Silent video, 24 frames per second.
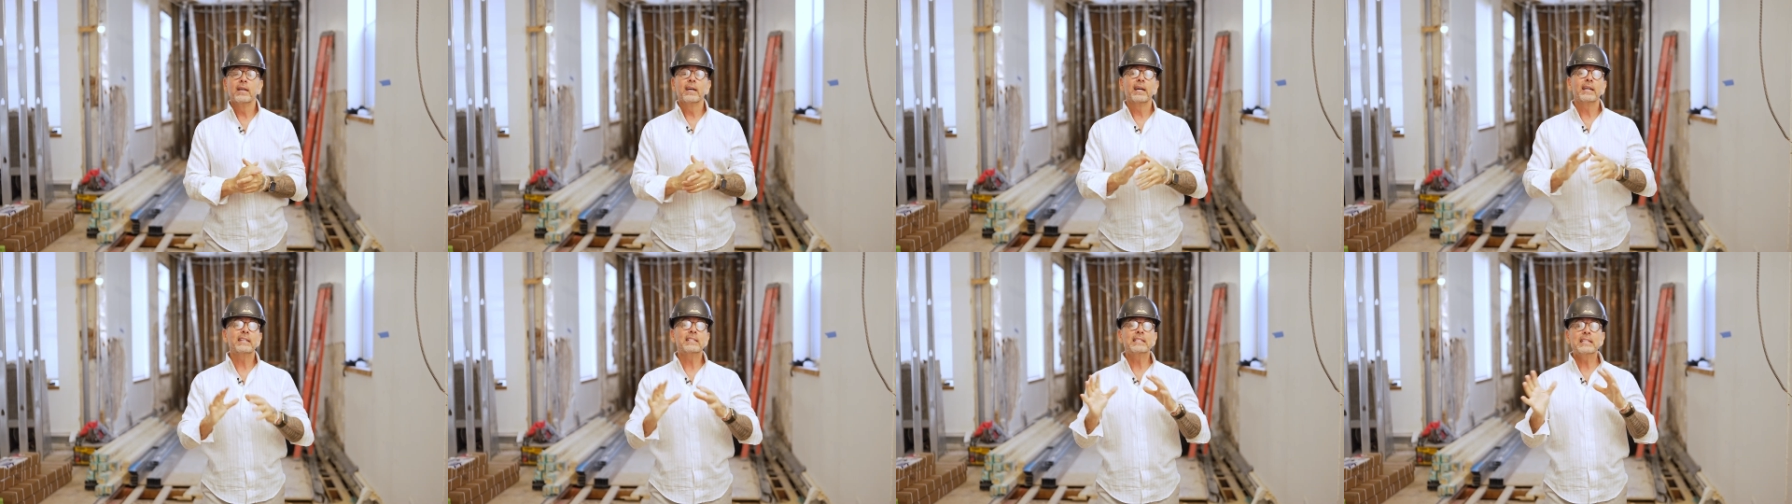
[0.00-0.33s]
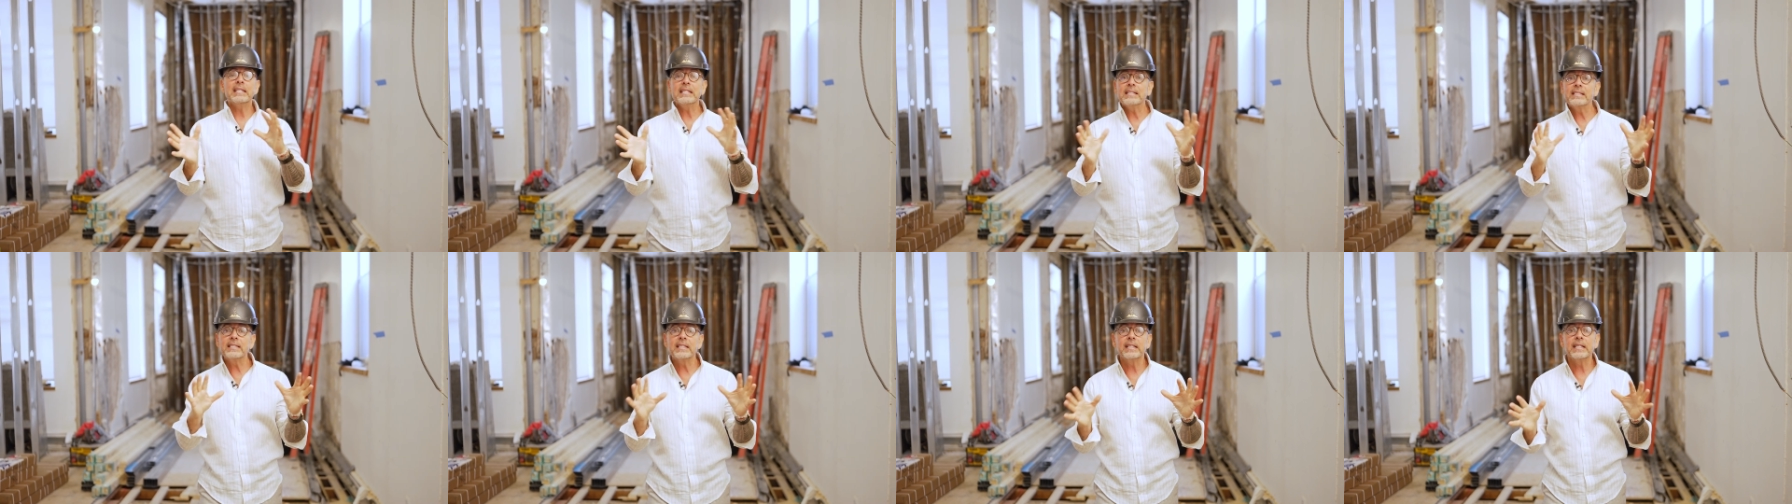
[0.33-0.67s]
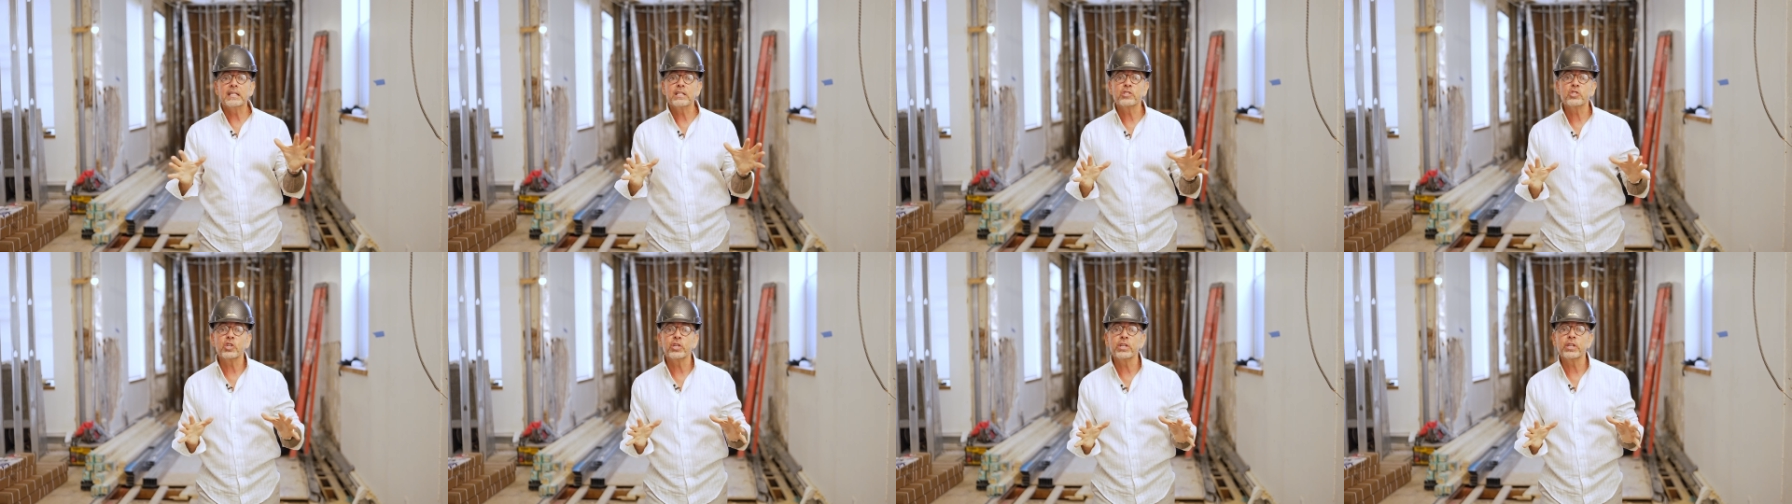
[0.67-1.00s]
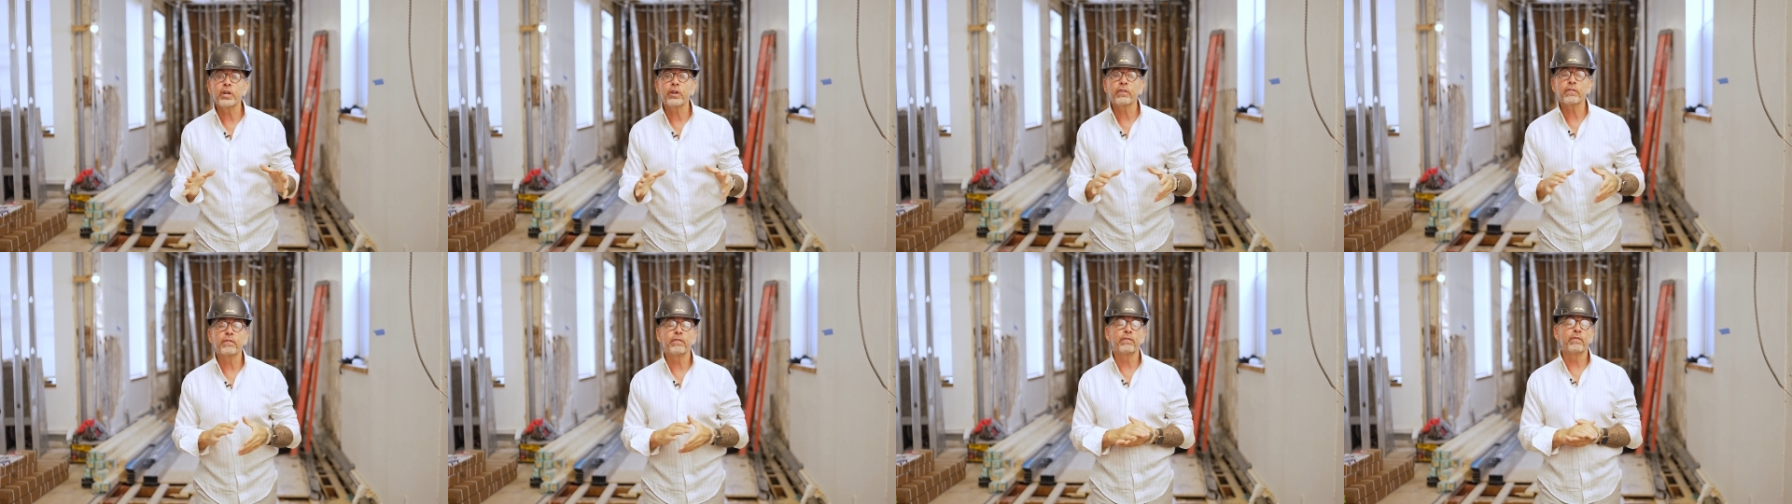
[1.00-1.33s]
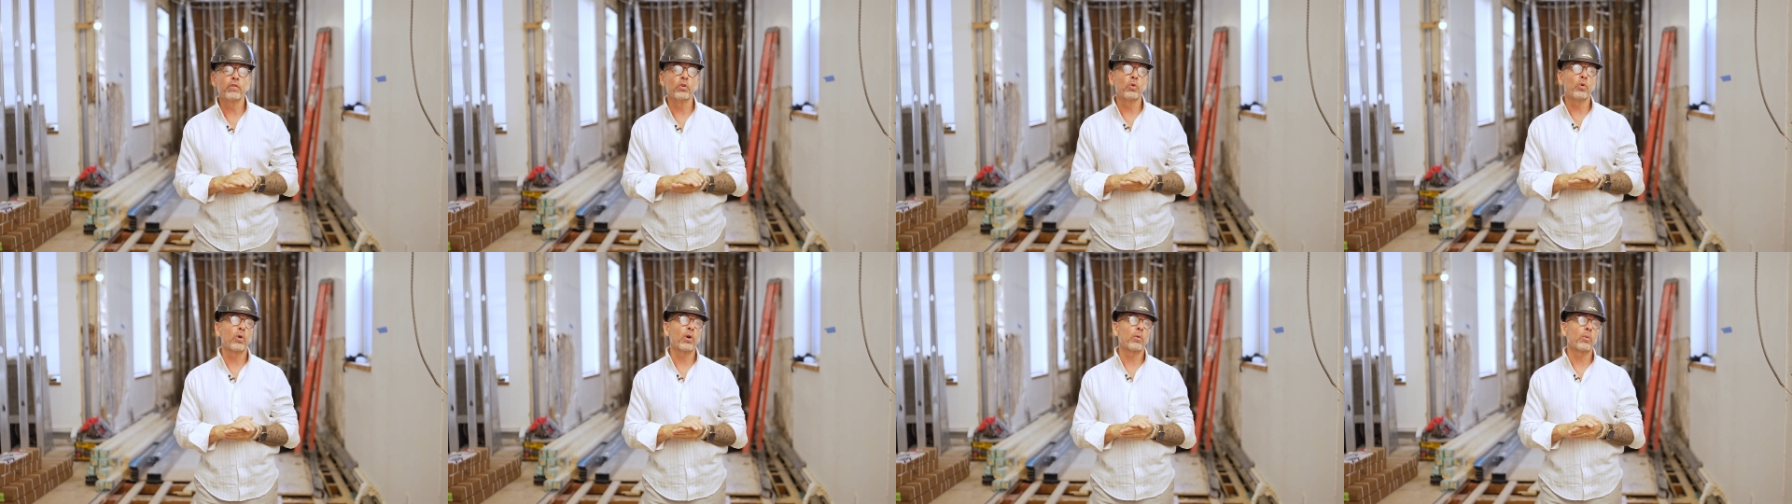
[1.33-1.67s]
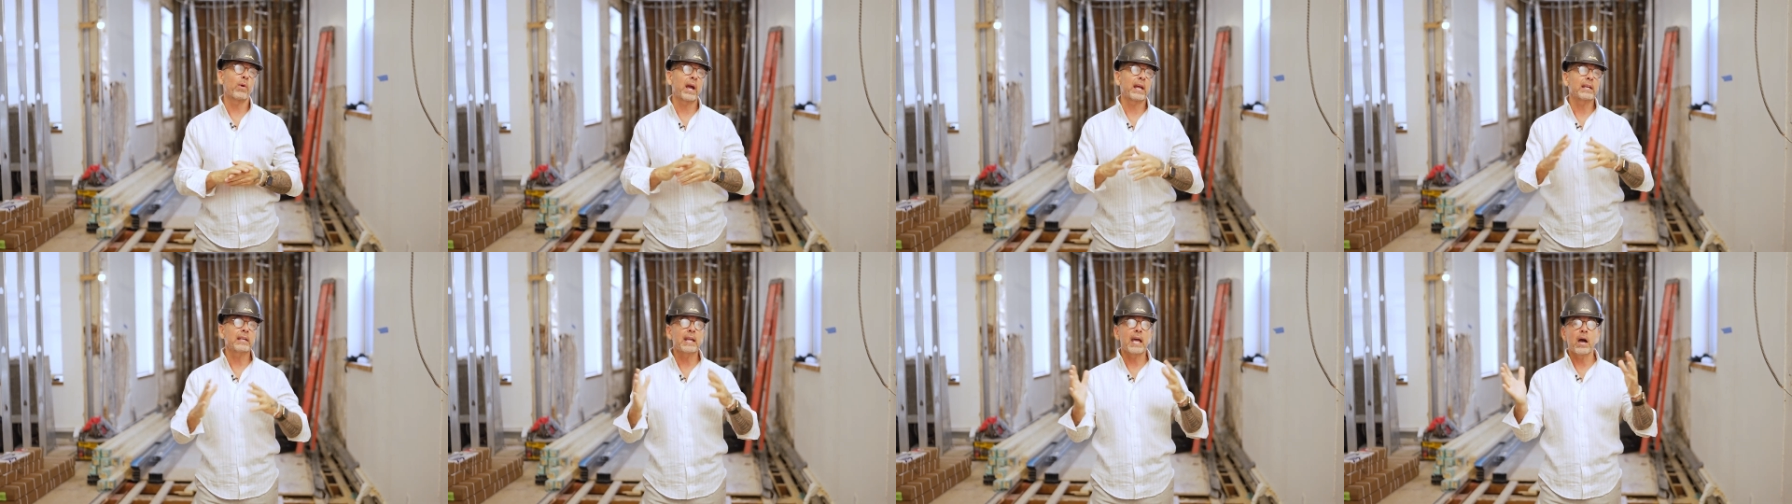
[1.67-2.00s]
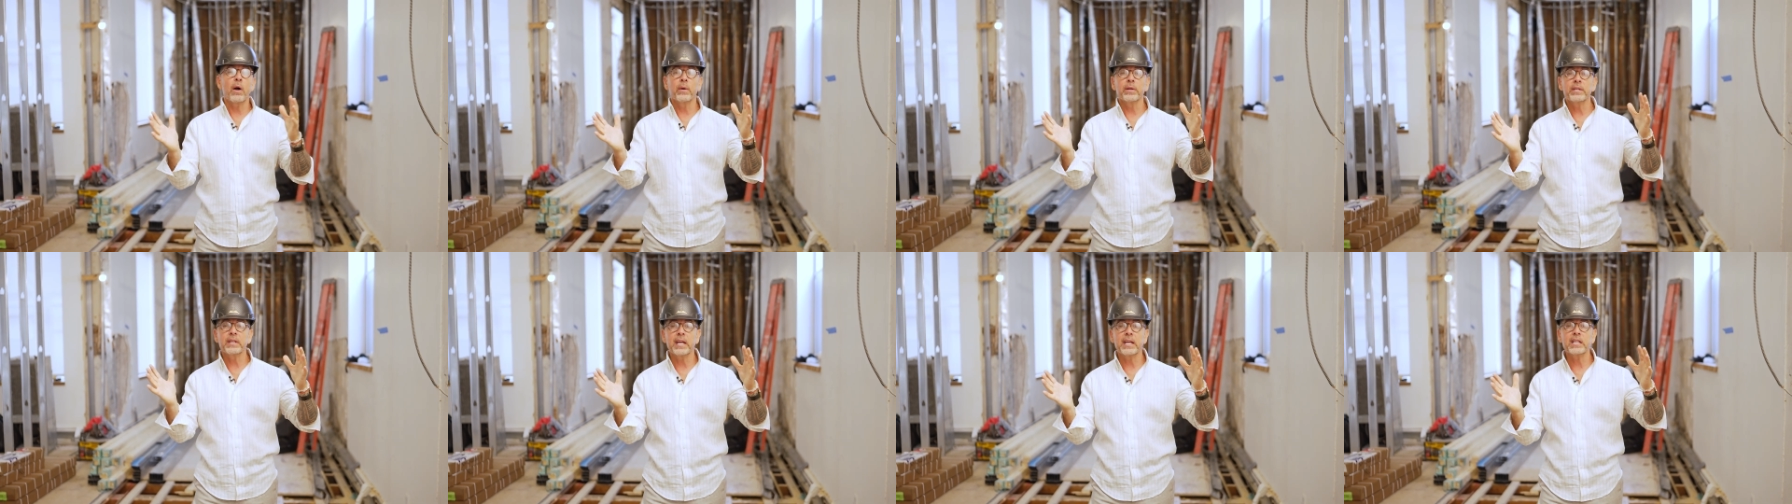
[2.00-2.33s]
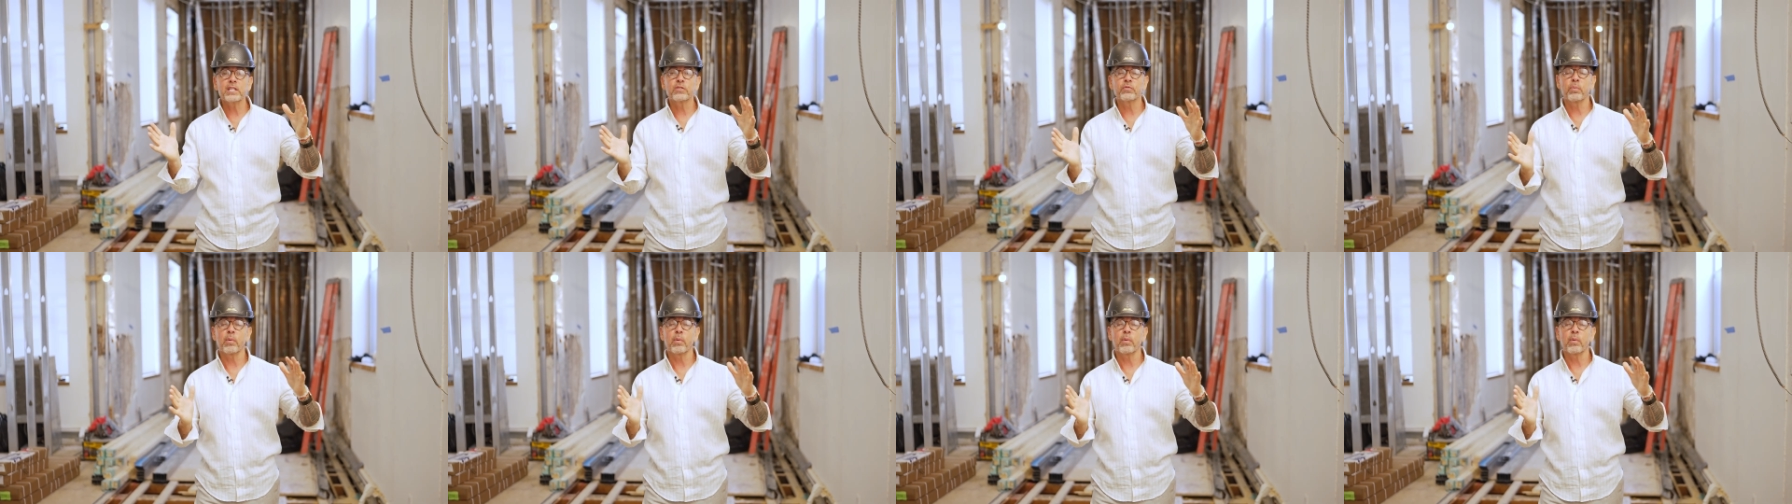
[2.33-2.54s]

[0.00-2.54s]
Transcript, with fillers: a decent engineered floor right nowadays